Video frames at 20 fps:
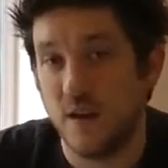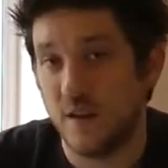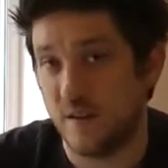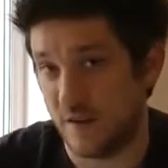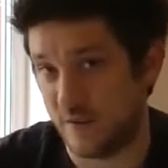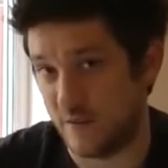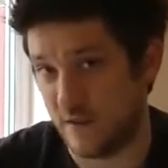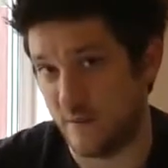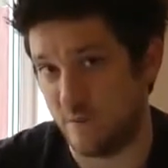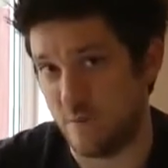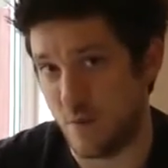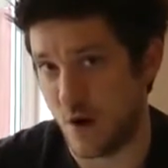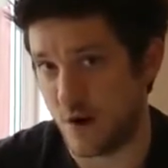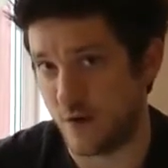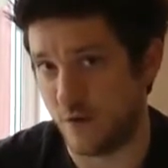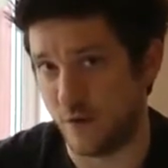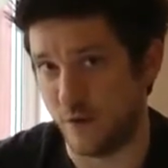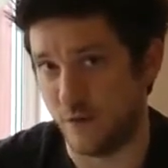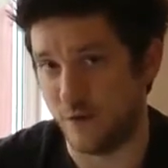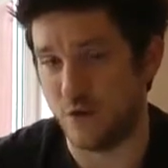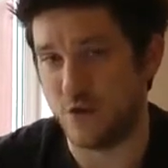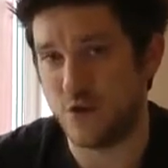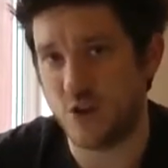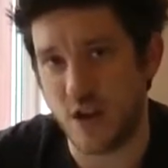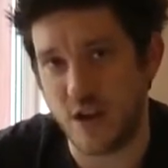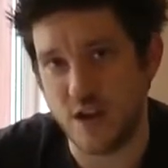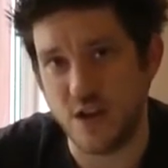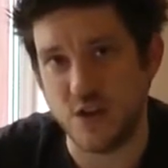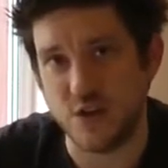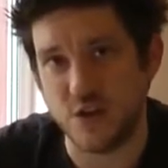That's led Microsoft to
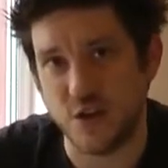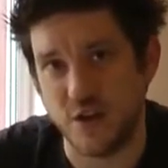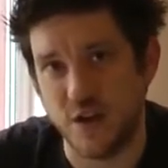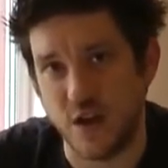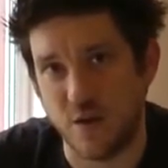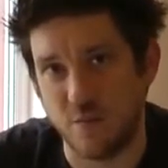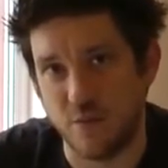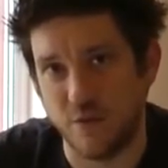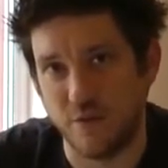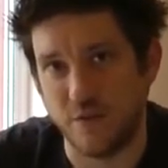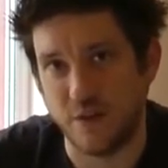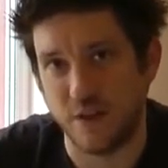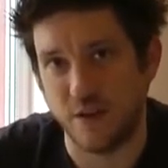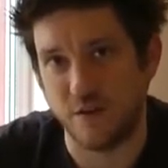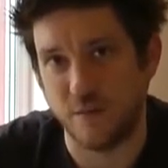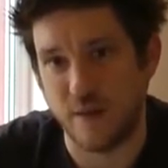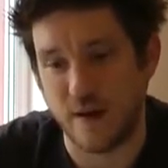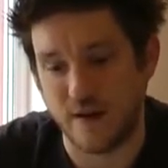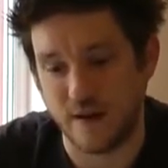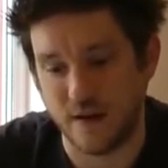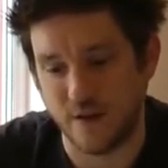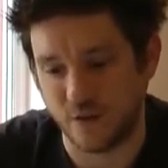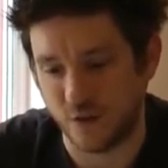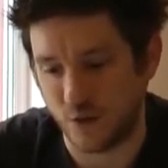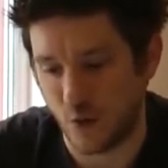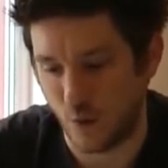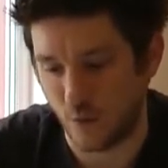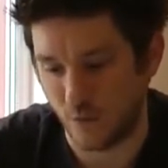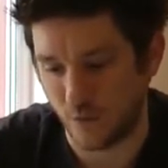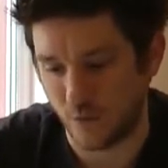change a number of things about its
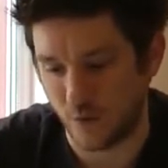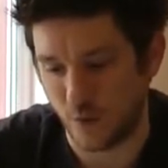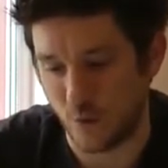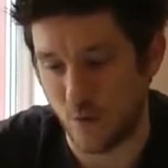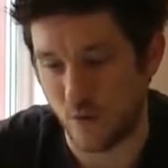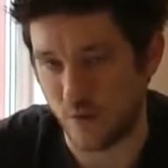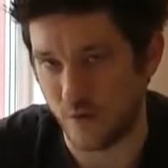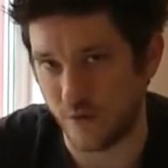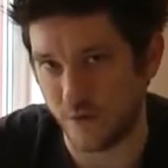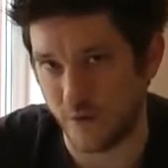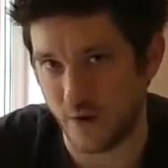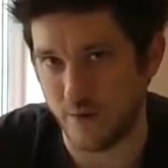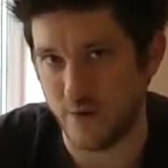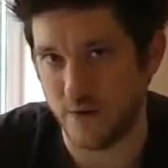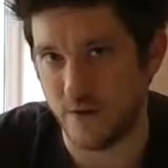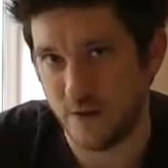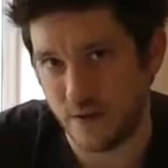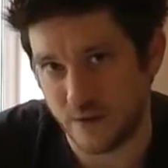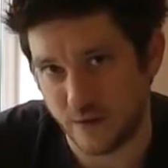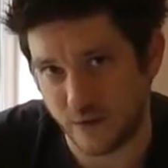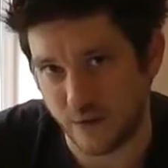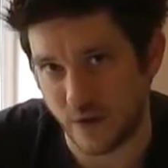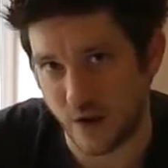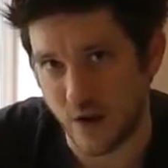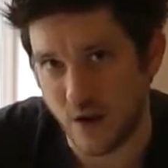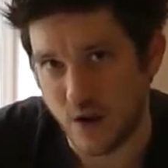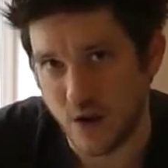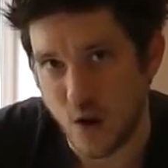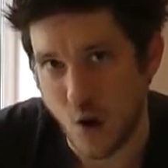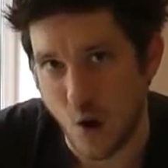console, whereas Sony has
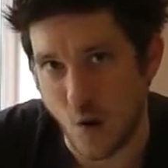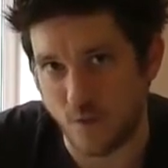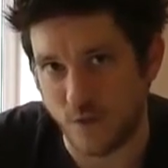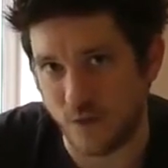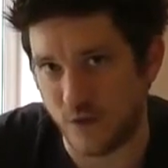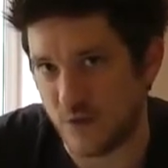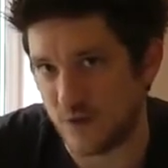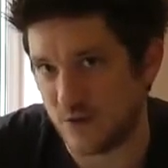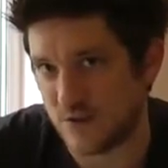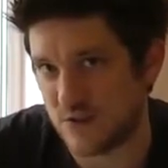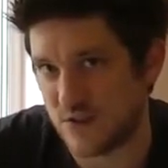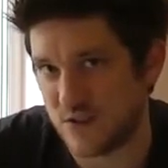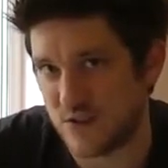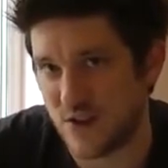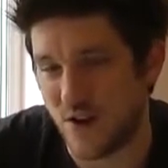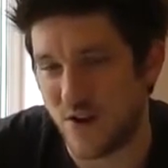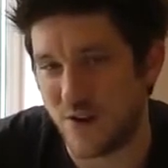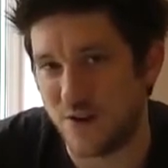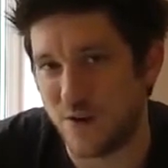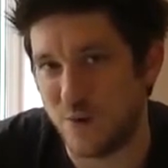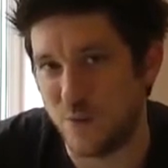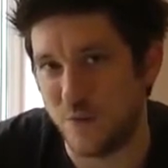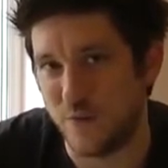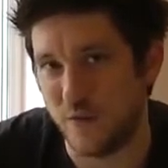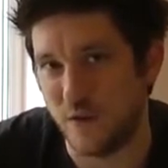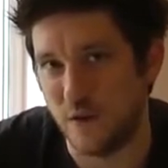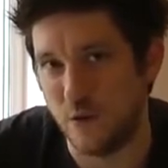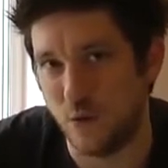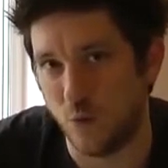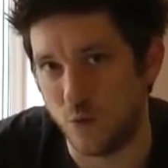obviously just stuck with
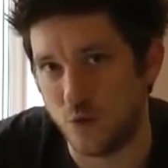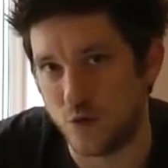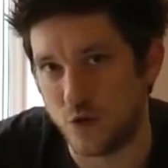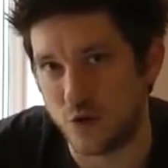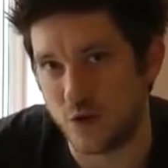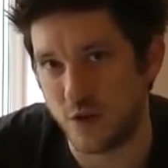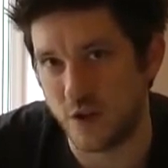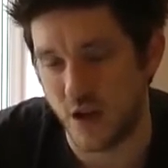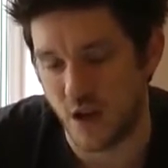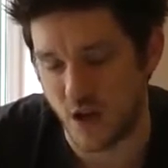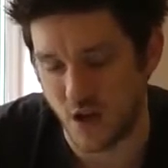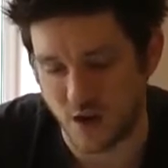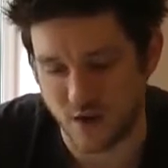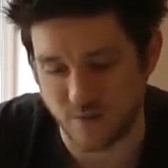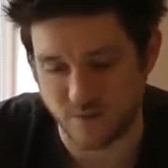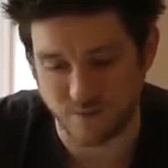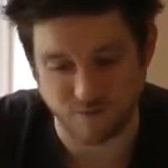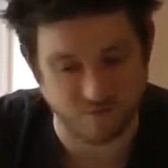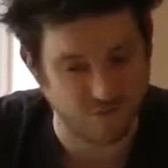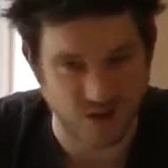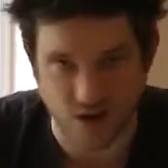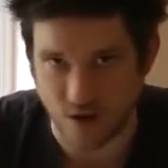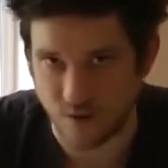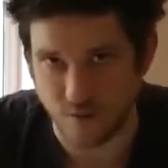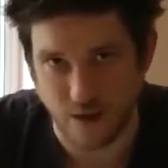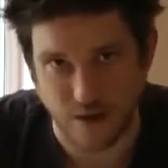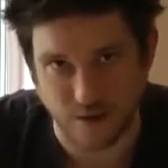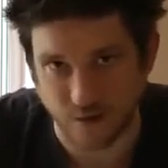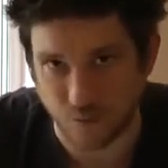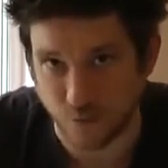the launch,
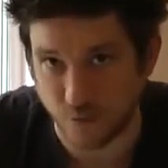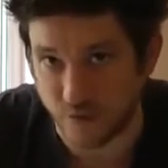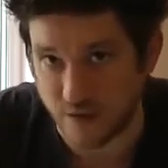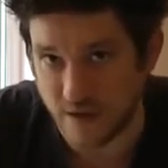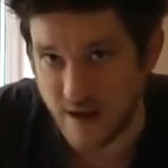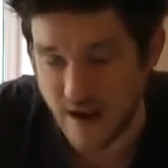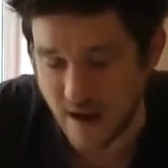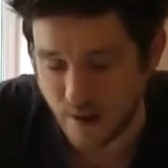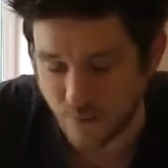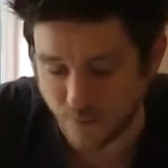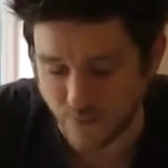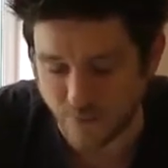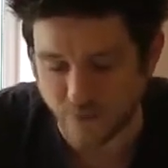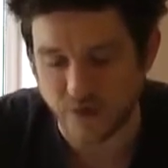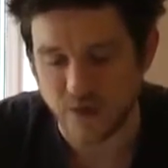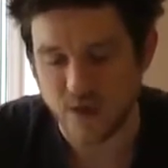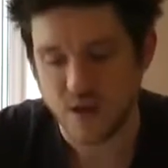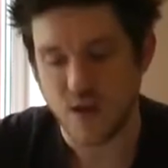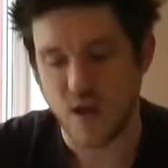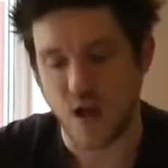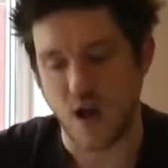as it was announced.